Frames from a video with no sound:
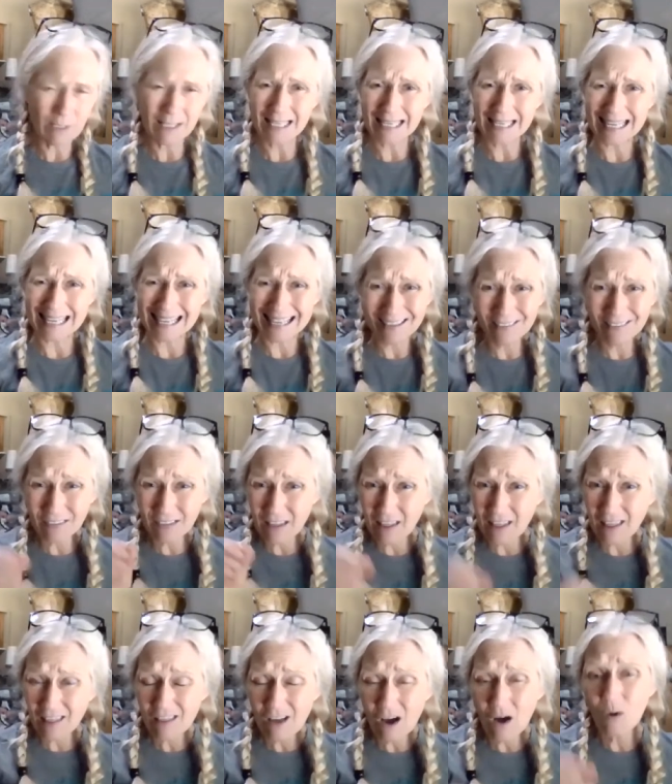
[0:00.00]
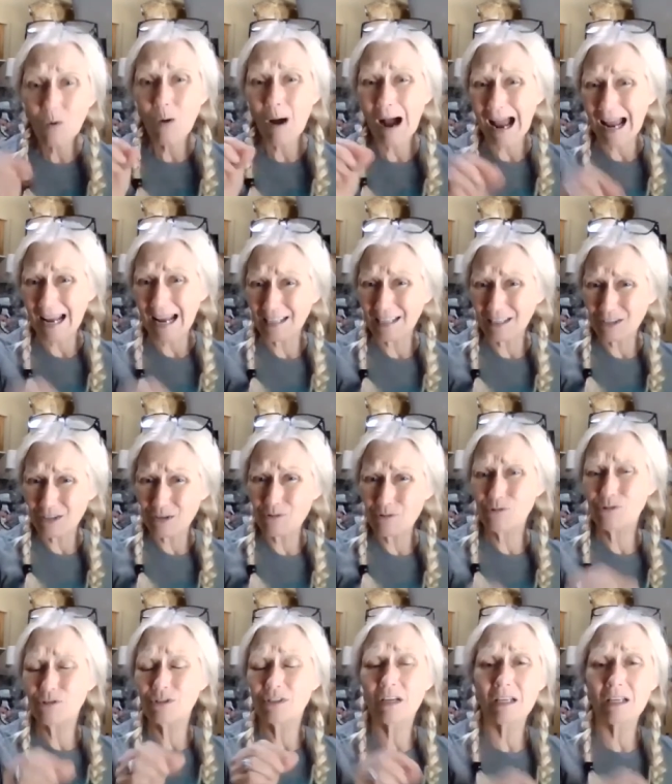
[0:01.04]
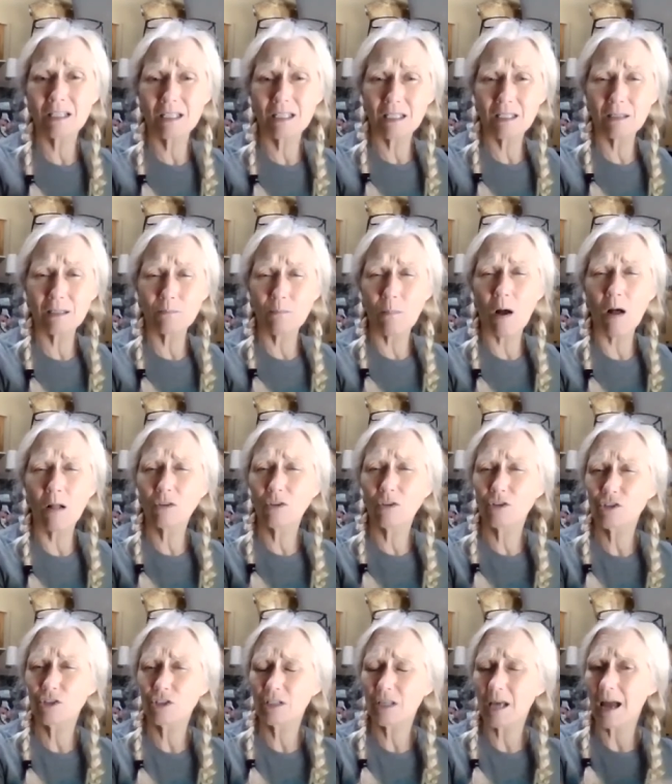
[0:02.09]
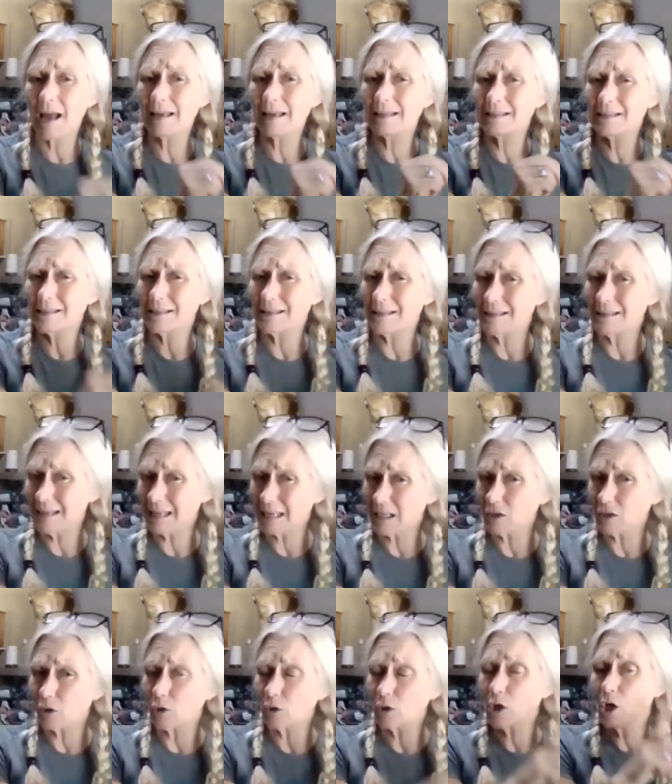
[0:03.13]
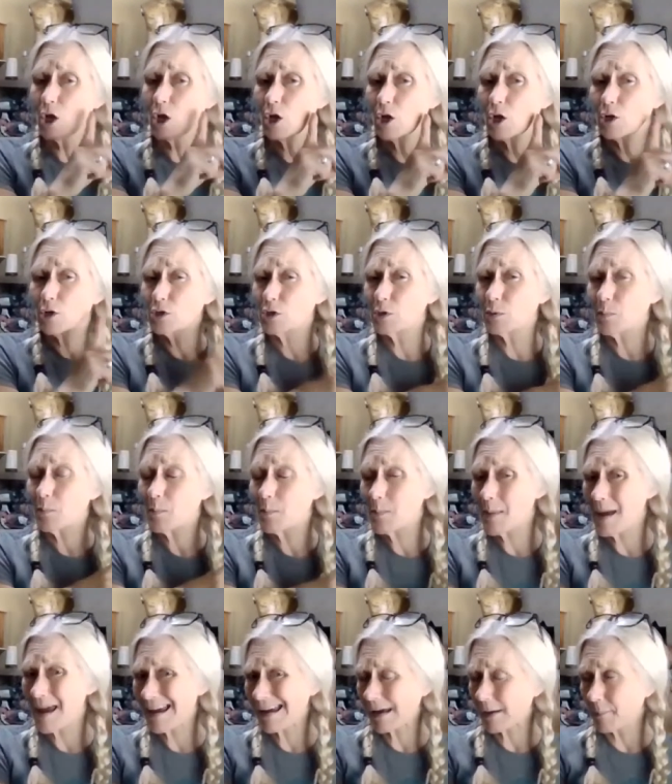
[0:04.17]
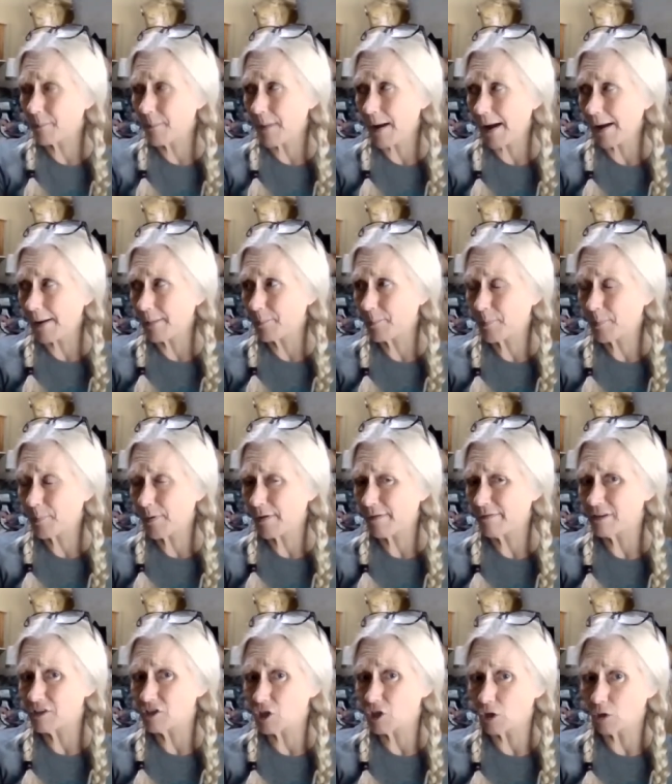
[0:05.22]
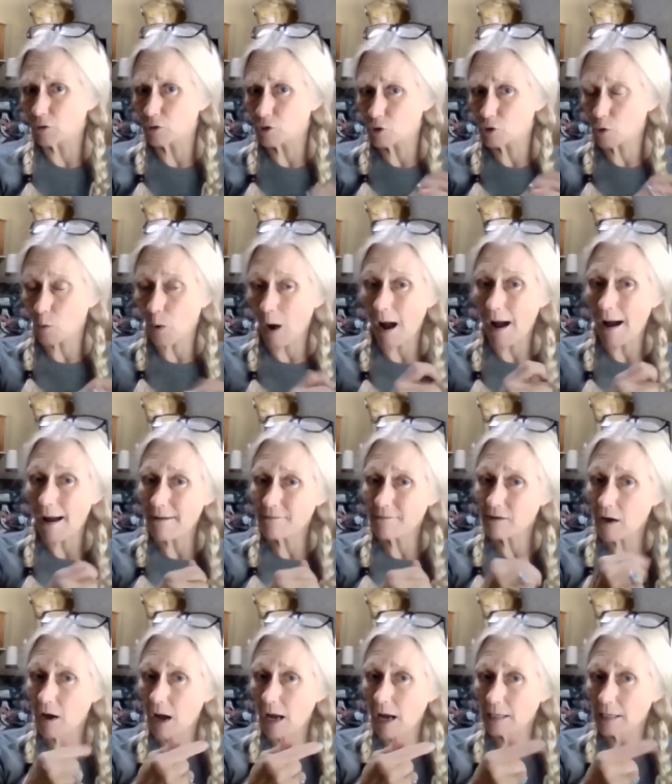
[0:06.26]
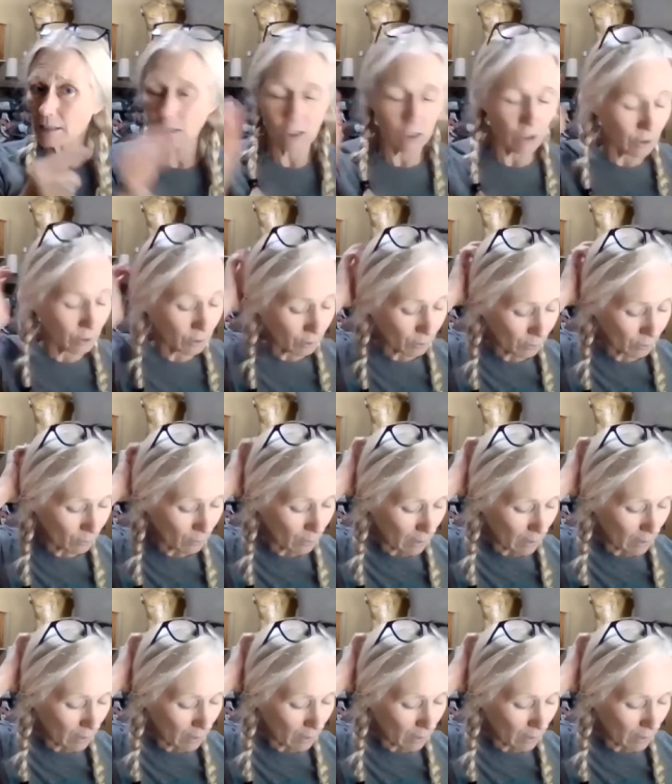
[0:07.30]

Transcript: And even though I used a smaller size needle to make my provisional, so I've got to